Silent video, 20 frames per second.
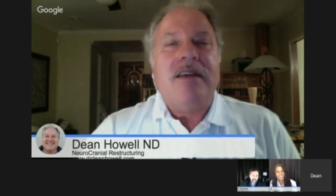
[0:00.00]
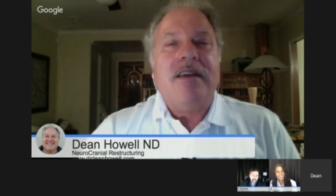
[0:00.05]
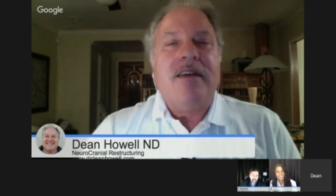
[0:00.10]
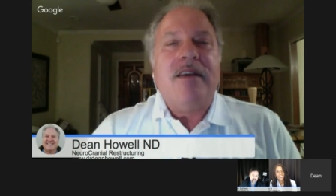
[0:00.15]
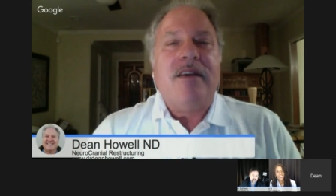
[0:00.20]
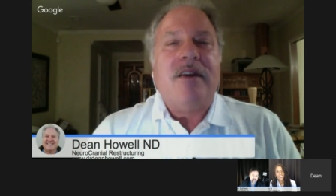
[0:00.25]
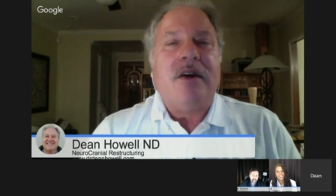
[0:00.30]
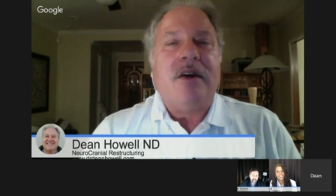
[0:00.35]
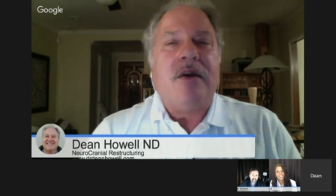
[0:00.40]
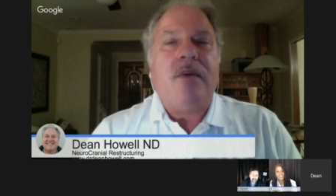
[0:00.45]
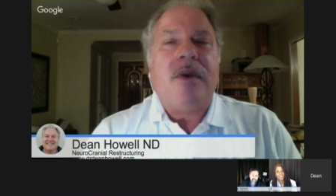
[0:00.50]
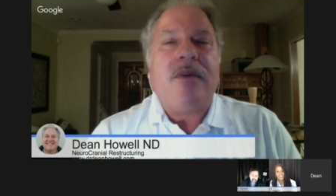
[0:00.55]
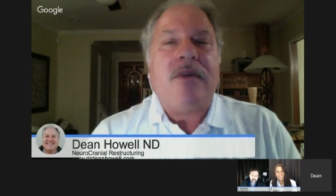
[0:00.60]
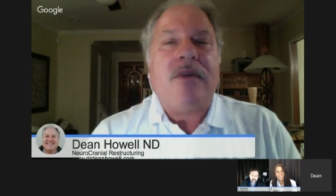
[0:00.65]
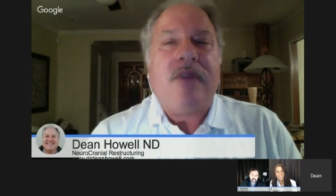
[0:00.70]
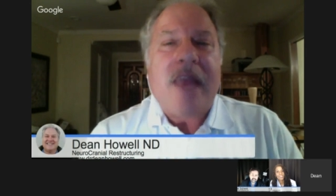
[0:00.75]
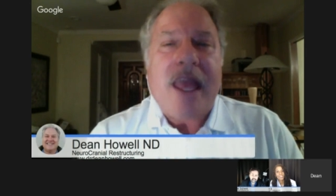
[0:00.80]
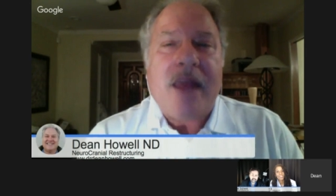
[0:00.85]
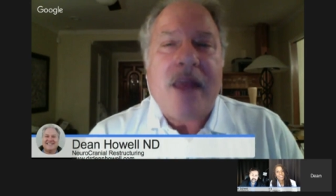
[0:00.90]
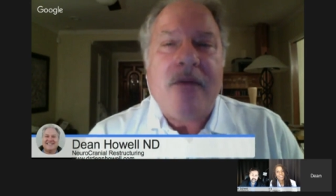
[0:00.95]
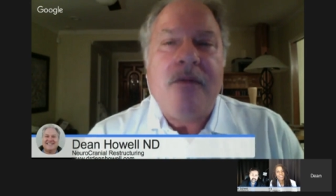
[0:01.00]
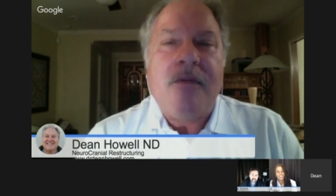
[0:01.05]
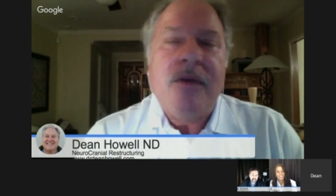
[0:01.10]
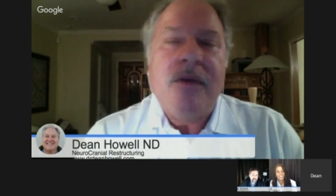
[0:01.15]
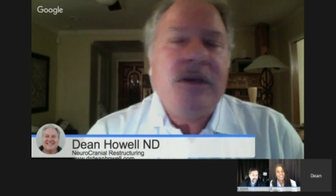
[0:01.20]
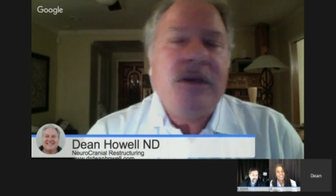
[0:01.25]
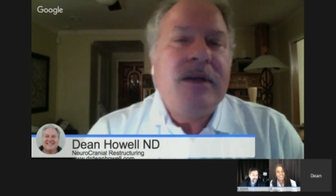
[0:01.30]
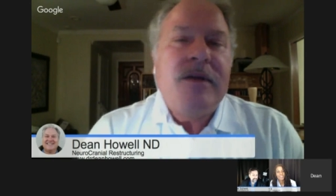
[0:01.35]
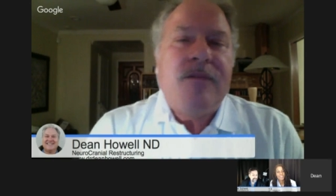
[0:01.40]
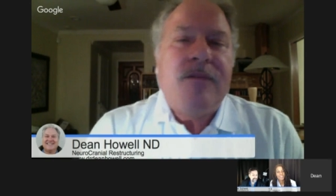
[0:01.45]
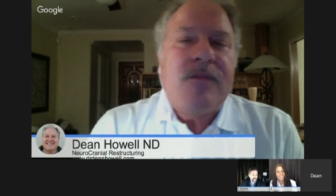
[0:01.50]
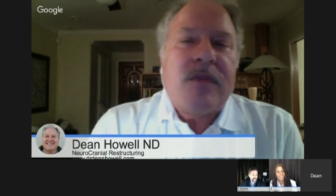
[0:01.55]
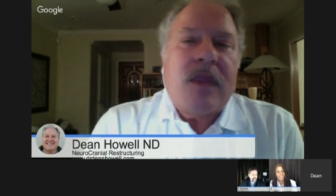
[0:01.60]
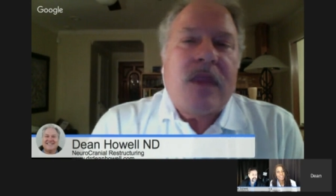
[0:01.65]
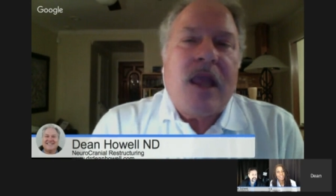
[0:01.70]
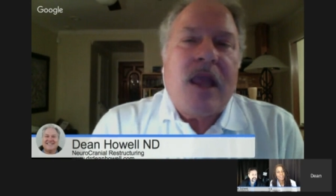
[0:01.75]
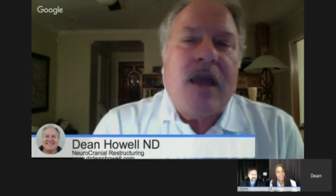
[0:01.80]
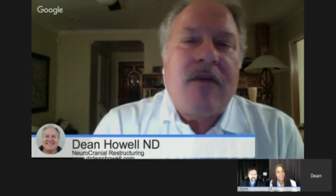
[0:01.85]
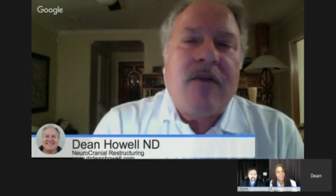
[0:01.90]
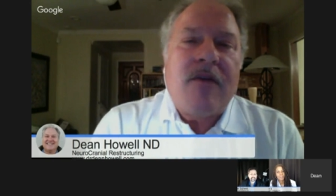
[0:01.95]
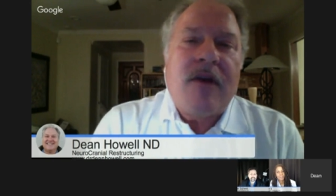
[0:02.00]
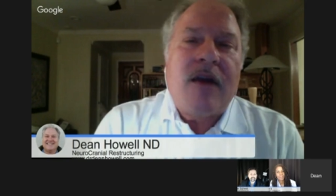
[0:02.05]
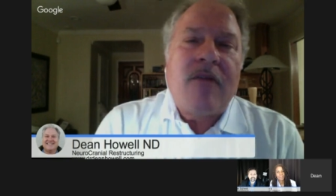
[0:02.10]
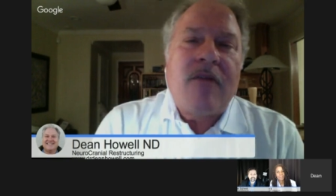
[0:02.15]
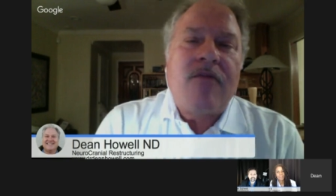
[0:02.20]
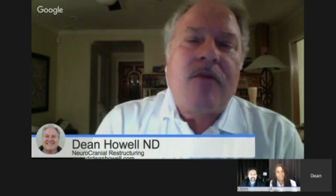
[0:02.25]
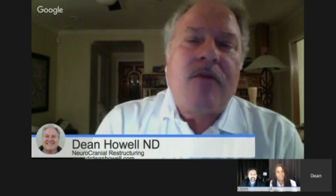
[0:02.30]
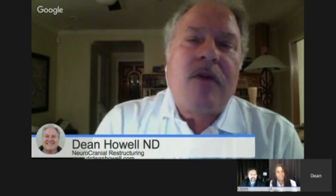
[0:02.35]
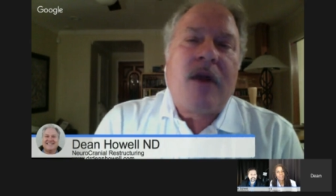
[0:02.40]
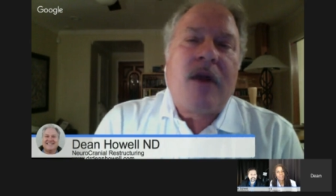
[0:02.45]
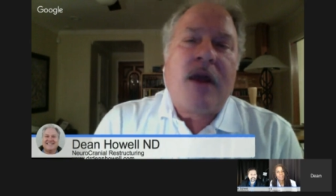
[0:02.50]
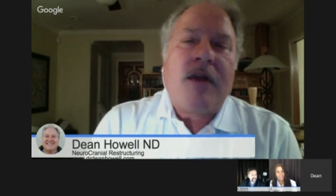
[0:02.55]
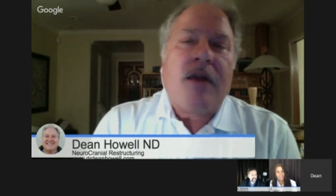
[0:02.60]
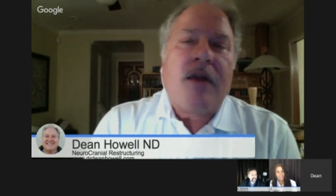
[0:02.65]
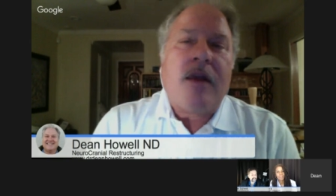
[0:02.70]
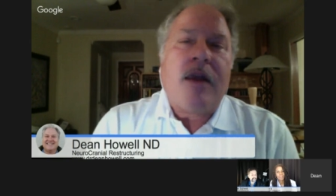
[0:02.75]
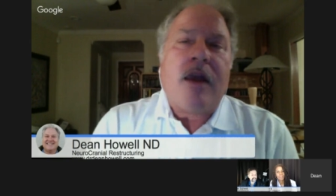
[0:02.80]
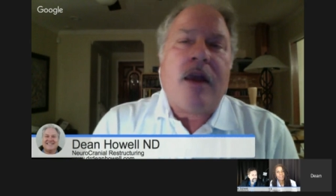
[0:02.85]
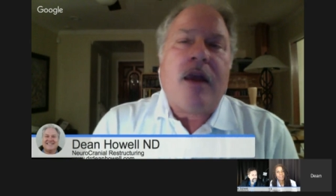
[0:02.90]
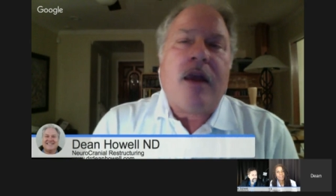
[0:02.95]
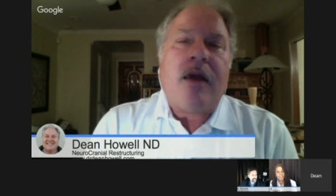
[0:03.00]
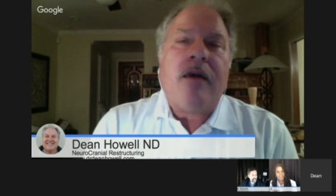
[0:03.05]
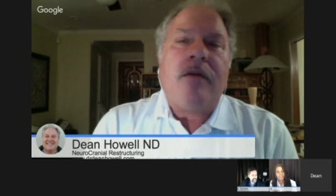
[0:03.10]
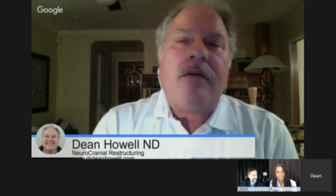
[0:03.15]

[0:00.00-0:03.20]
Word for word: You know, we've had I've I've I, uh,